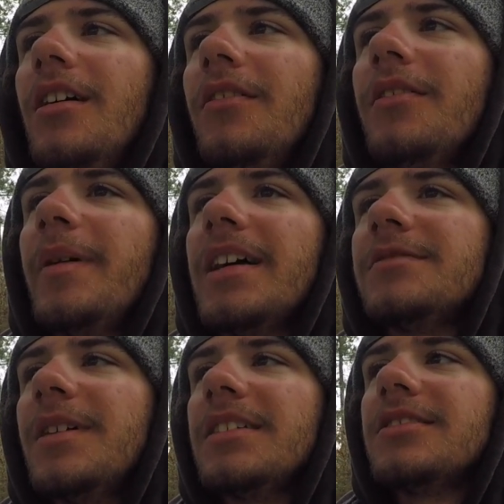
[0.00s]
of the
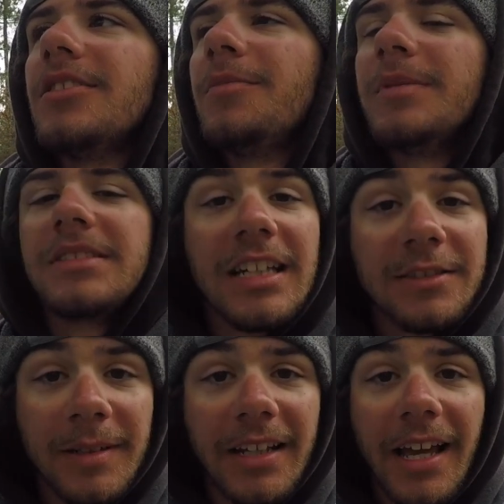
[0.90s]
Bassmaster Opens
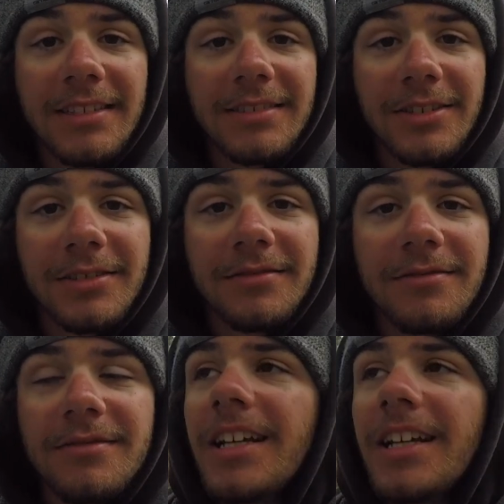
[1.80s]
has been canceled.